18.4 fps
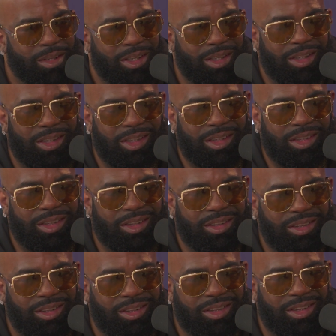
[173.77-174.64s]

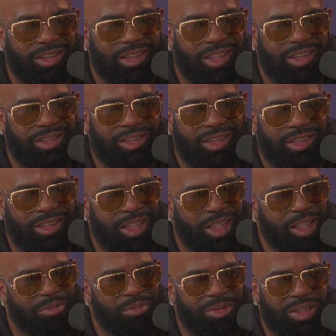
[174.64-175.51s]
I said,
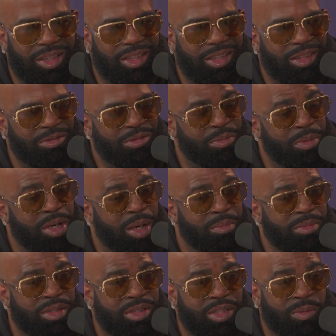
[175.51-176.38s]
damn, man, he
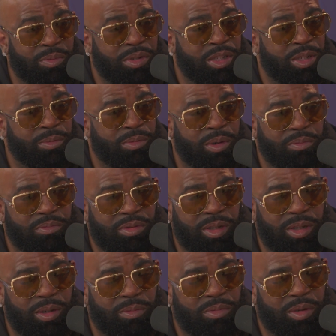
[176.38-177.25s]
reminded me so much of my
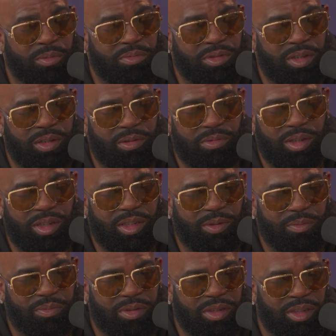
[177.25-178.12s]
brother. My brother,
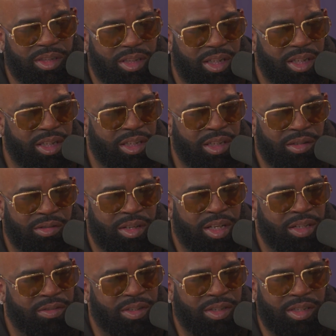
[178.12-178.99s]
rest in peace, you know,
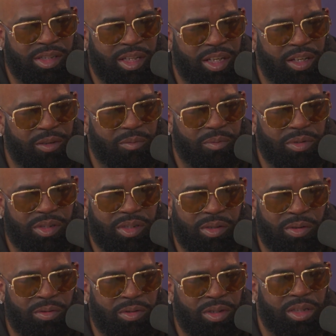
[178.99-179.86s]
has the same
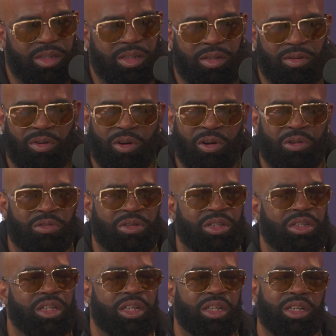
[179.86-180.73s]
persona and
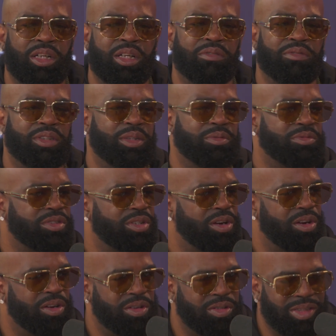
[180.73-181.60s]
aura of him,
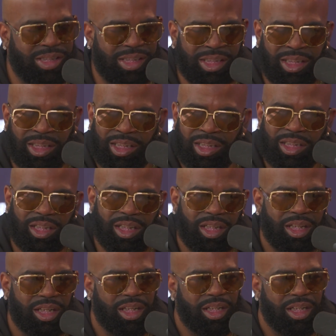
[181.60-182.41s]
tall, slinky,